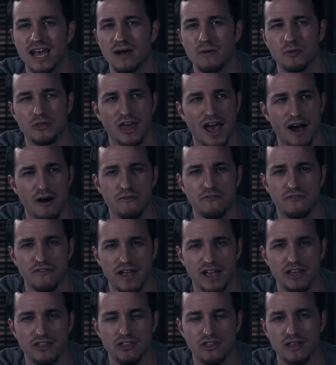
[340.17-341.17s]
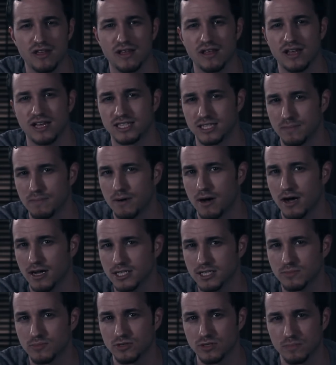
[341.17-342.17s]
that without faith, it's
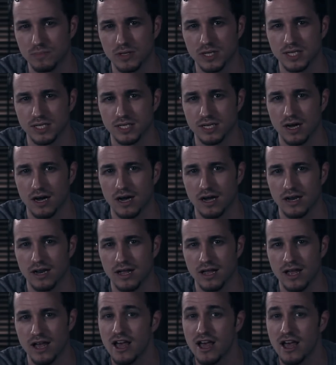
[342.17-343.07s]
impossible to please God.